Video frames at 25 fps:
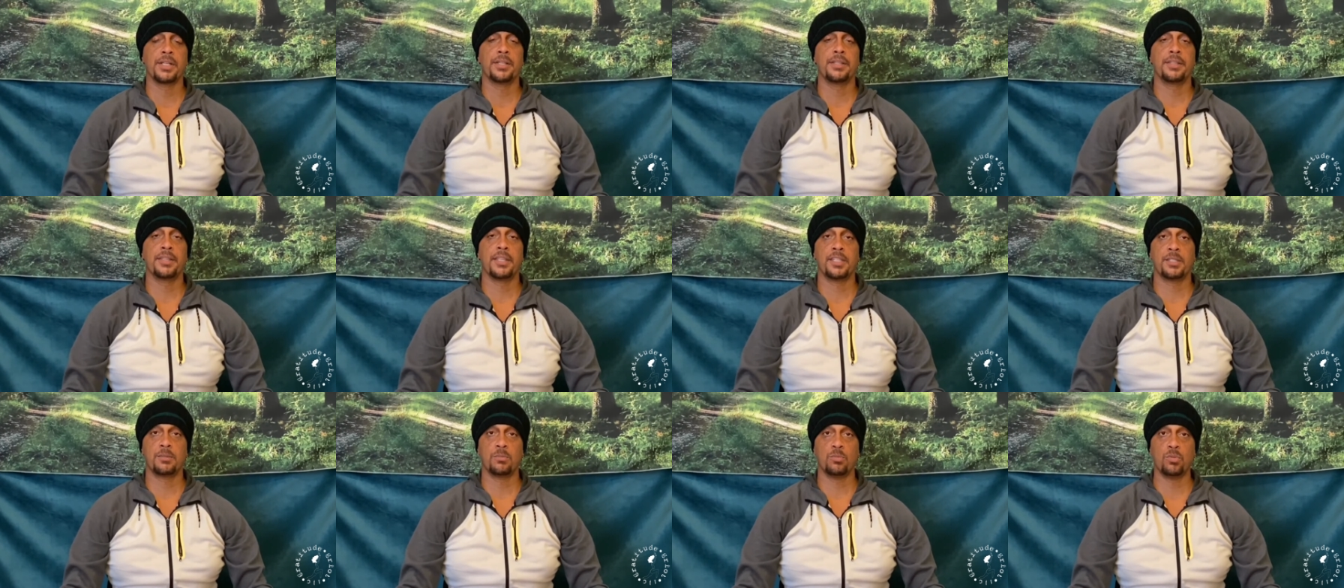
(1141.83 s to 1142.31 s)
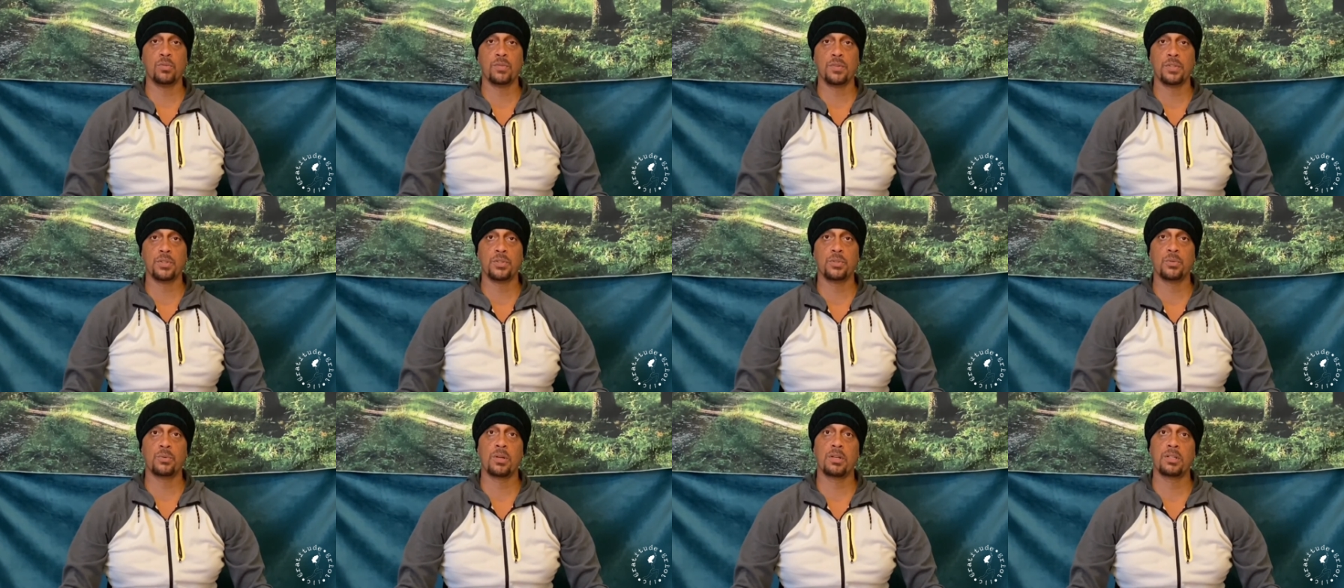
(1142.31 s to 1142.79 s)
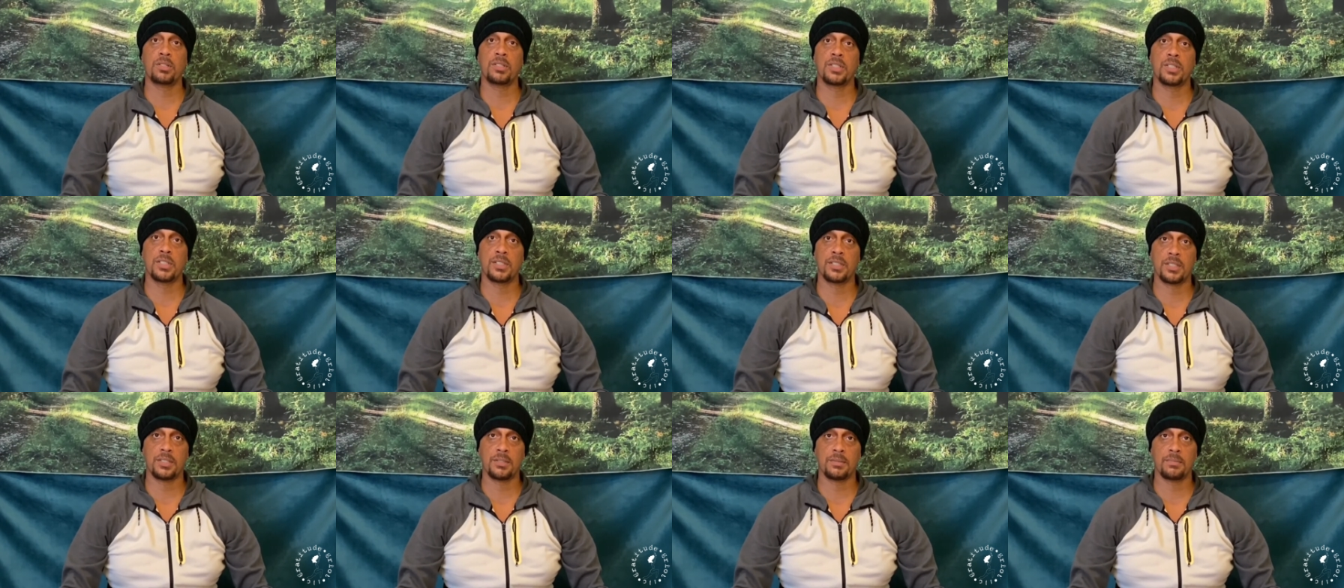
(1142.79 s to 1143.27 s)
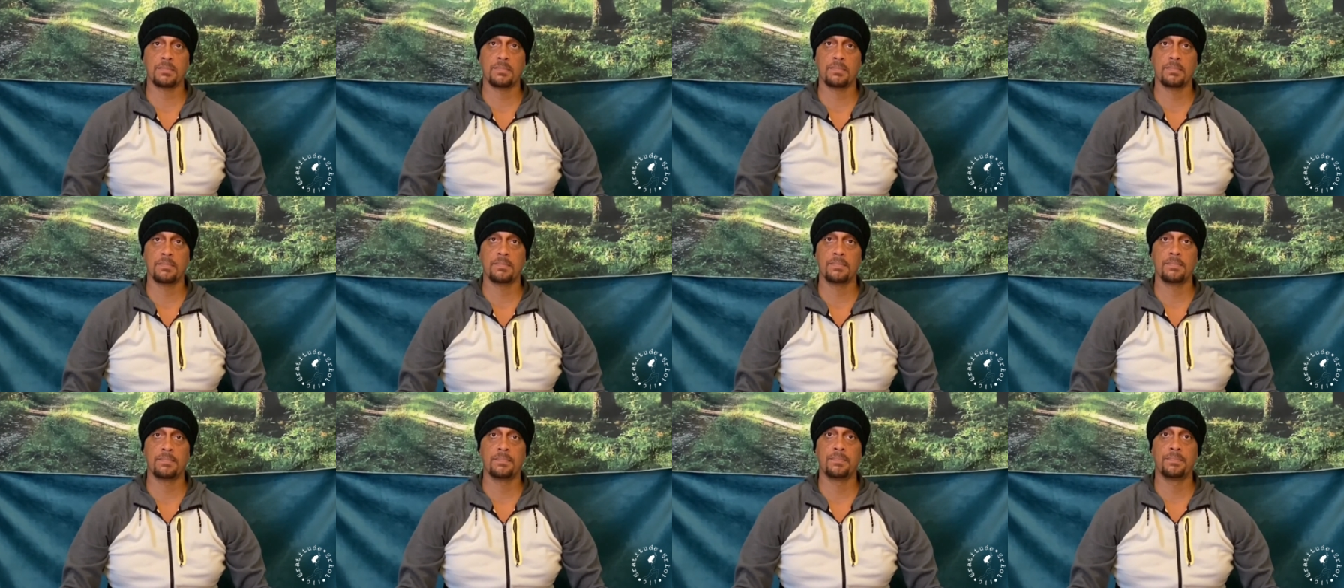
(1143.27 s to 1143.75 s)
that's moving through our system.
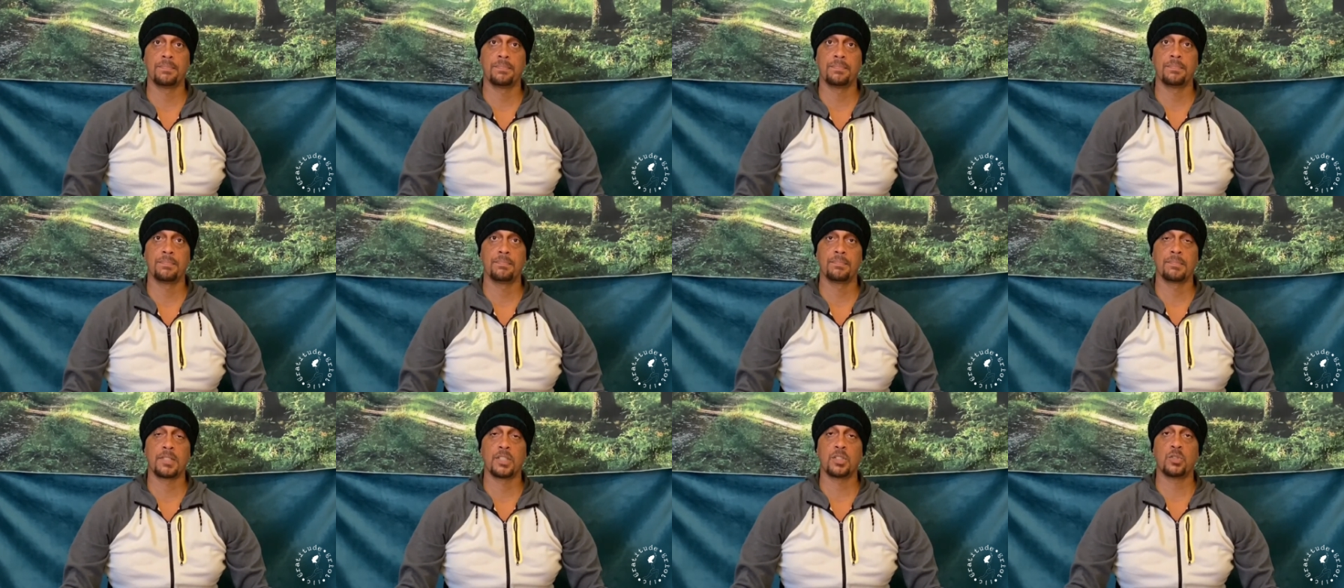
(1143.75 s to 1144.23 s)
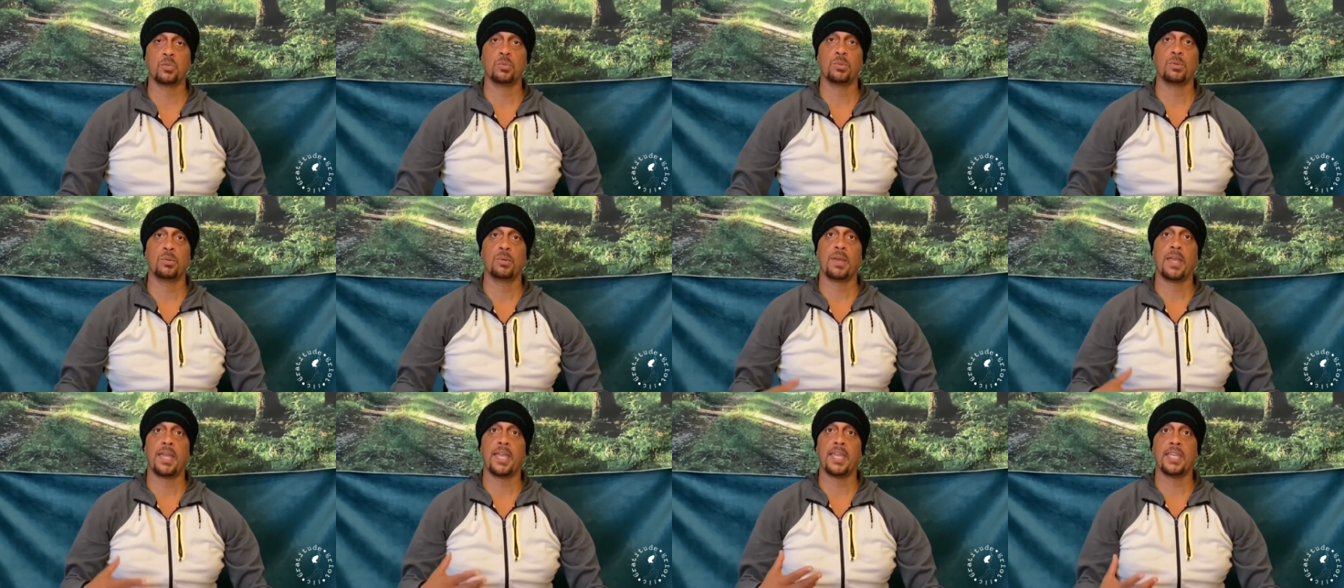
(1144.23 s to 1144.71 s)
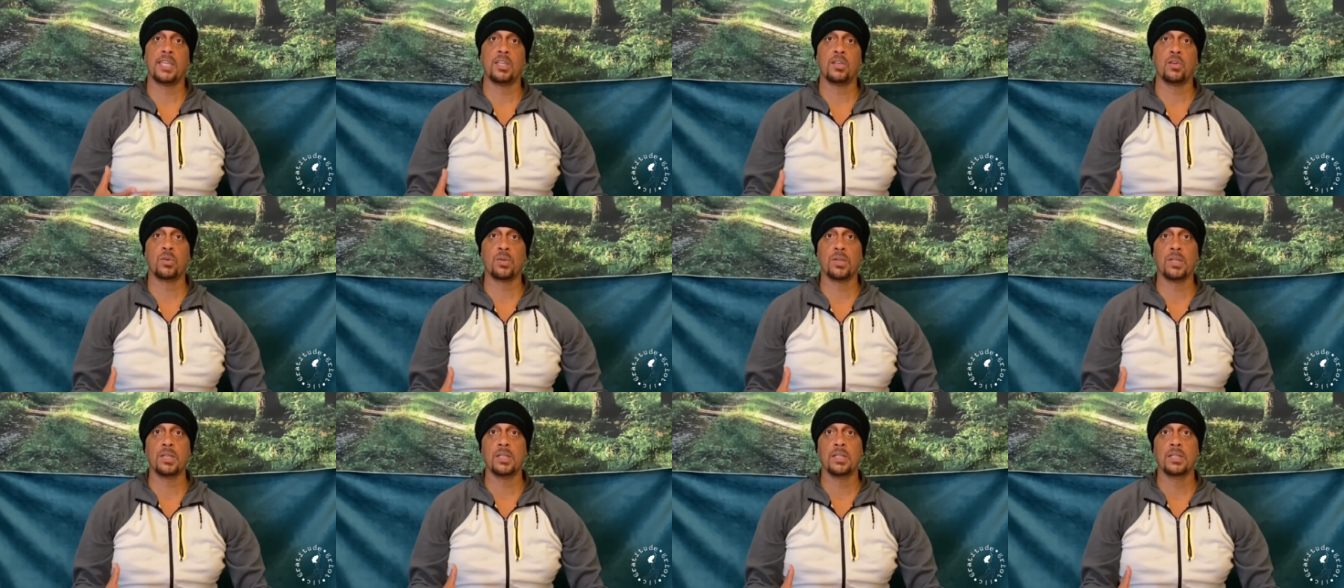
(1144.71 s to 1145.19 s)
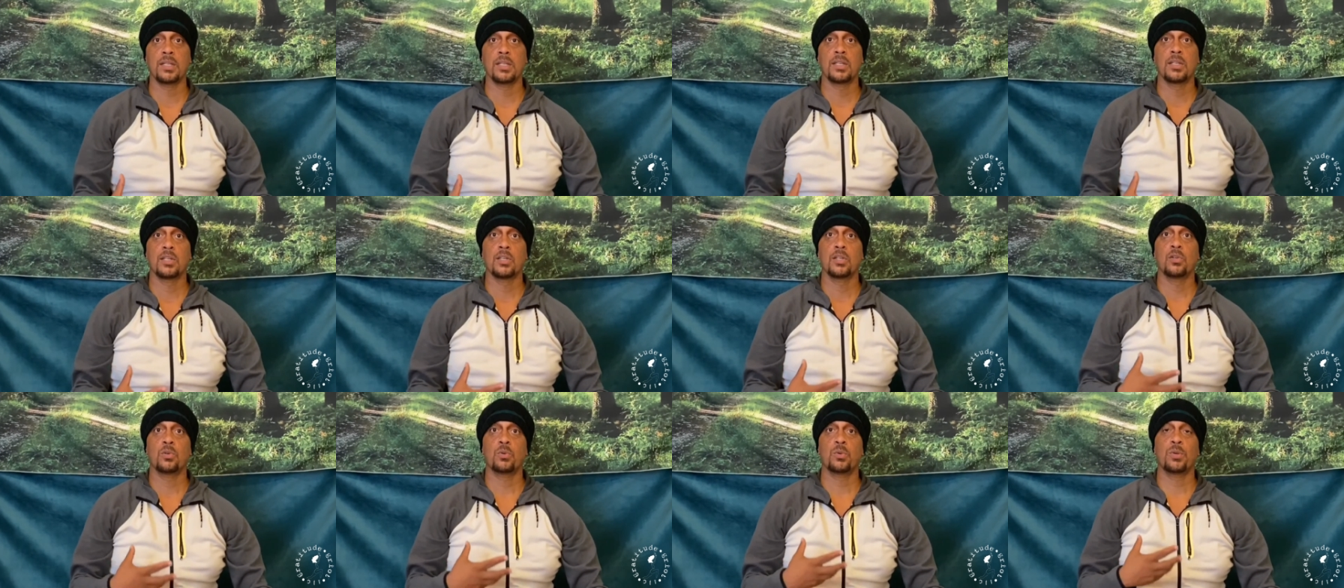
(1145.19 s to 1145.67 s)
Because when we're angry,
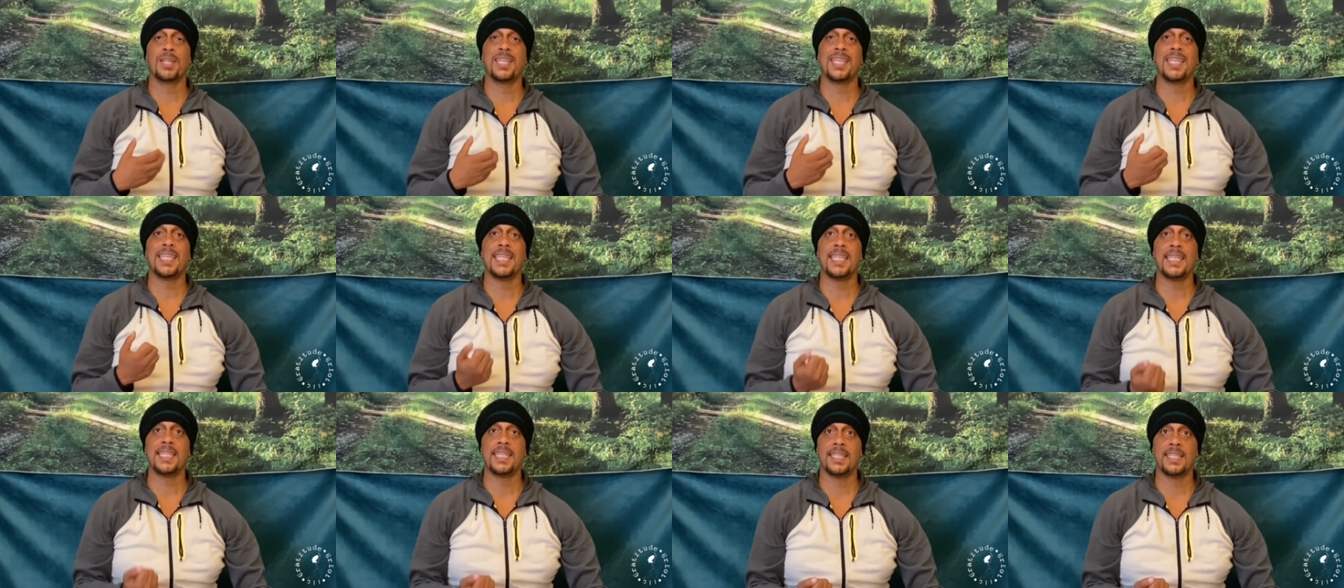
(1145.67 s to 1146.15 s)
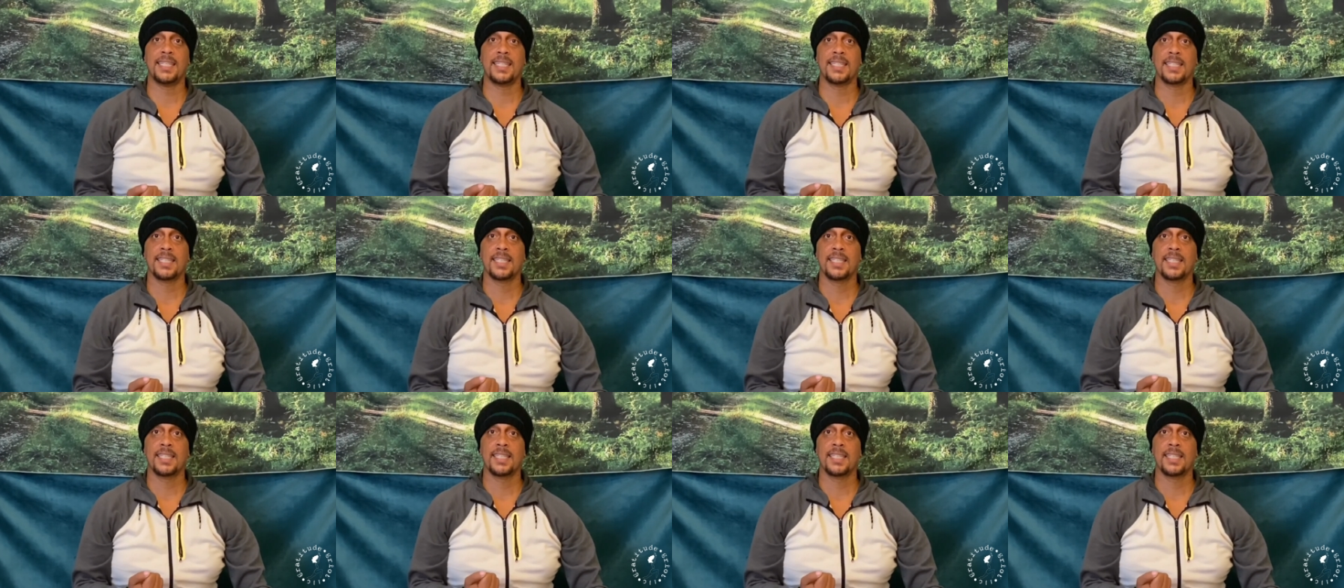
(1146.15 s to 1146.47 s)
we're heated.